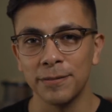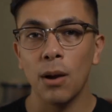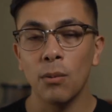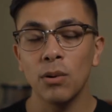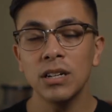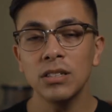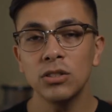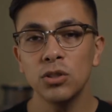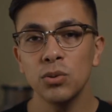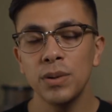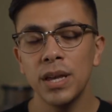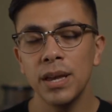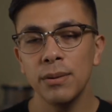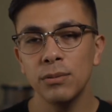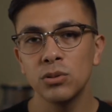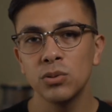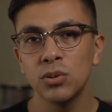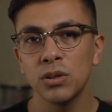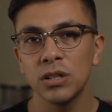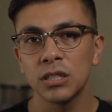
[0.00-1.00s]
I wanted to be
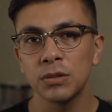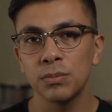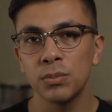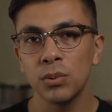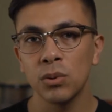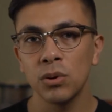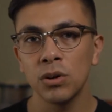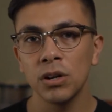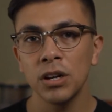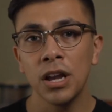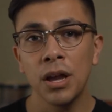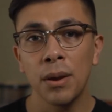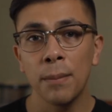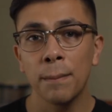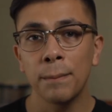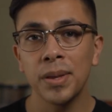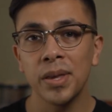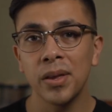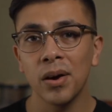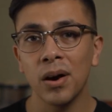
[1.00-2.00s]
able to explore
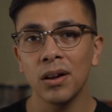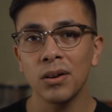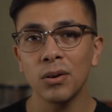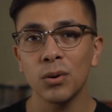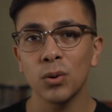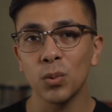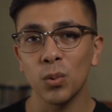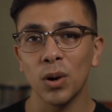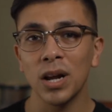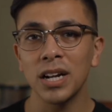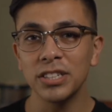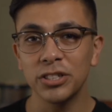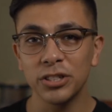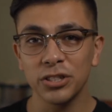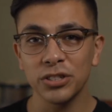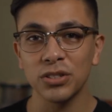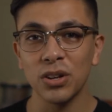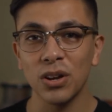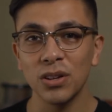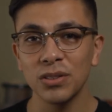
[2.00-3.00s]
beyond what I
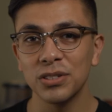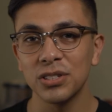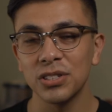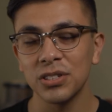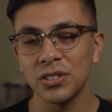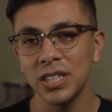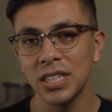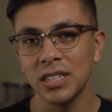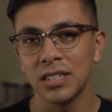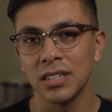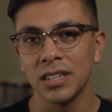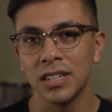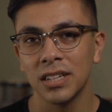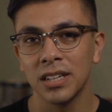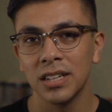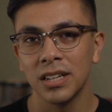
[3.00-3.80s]
just saw on the screen